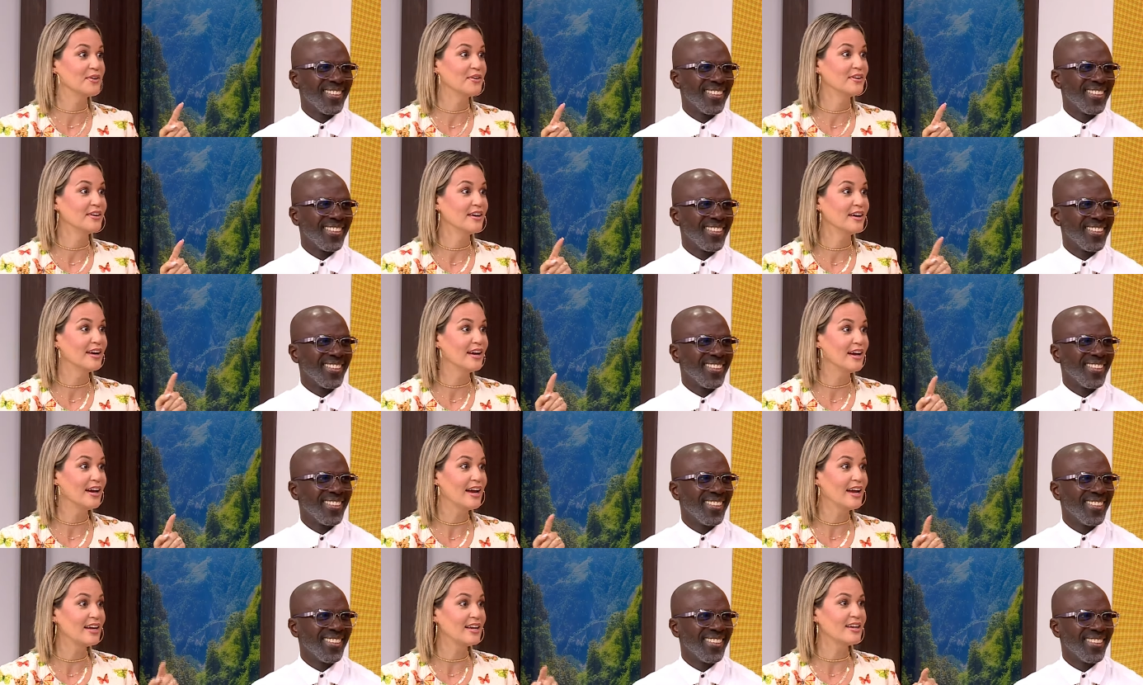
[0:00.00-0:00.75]
Speaker 1: Oh, you know
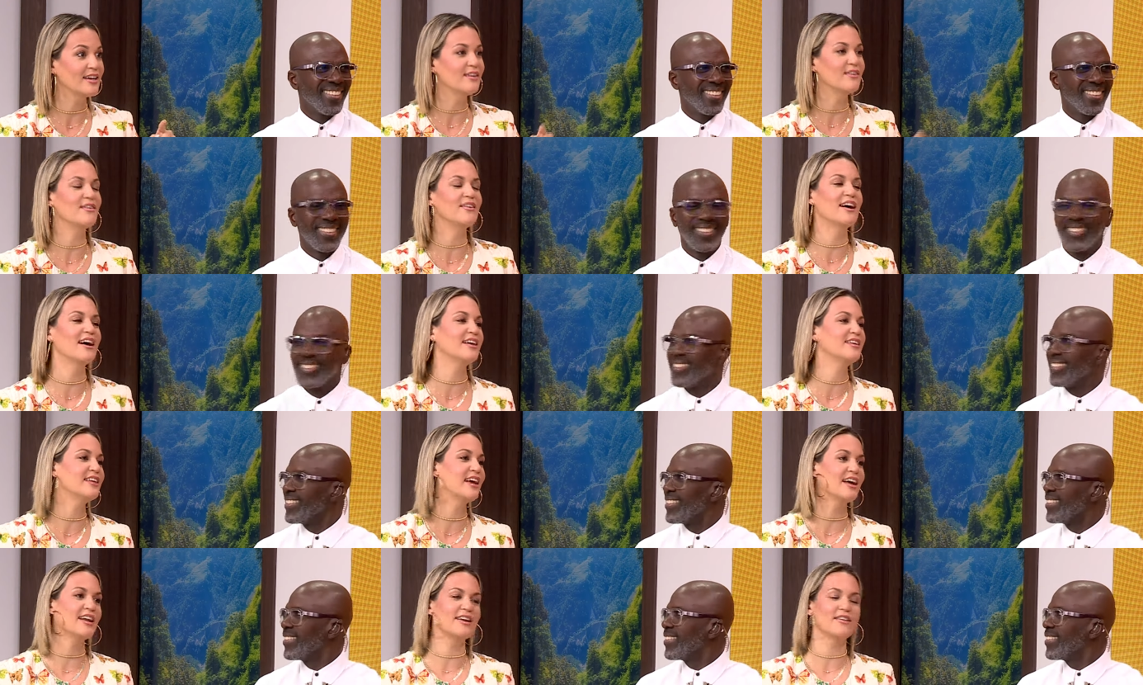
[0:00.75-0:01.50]
oh,
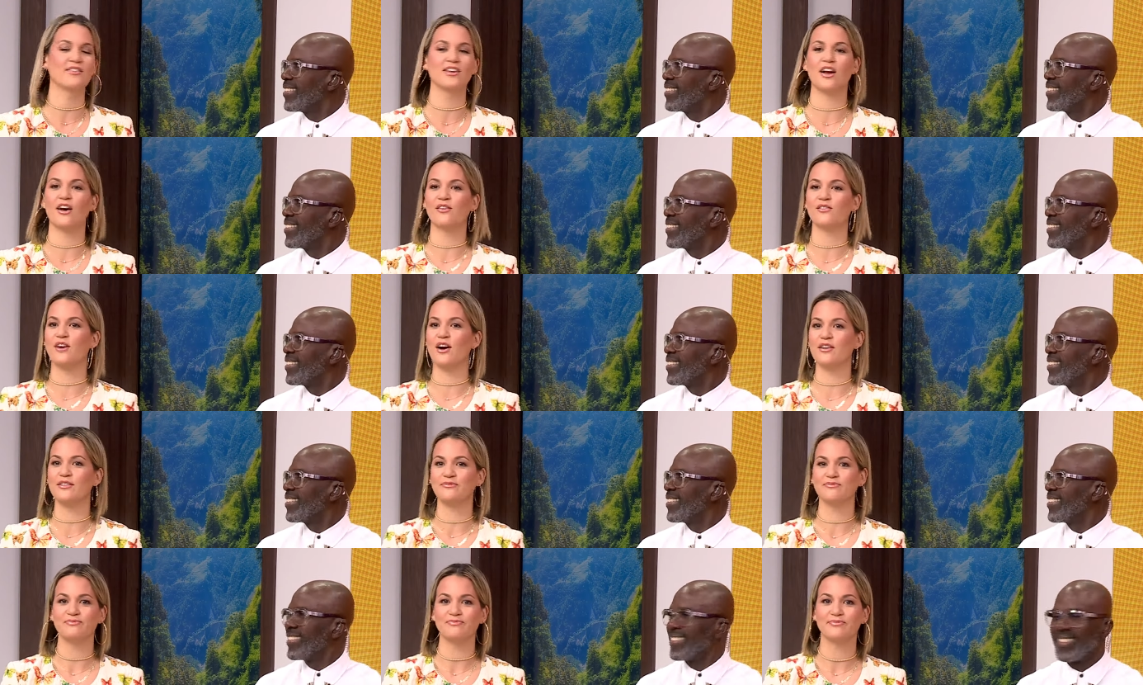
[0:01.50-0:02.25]
what? Let's, say, you know what?
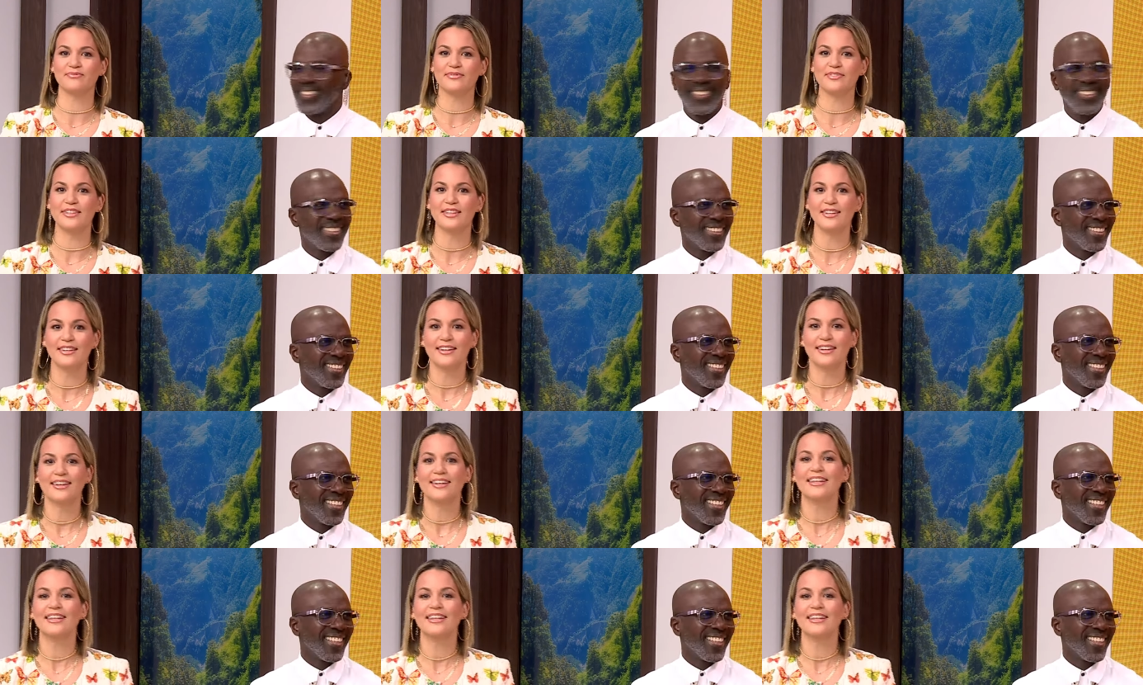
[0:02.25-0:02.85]
Let's move forward to that we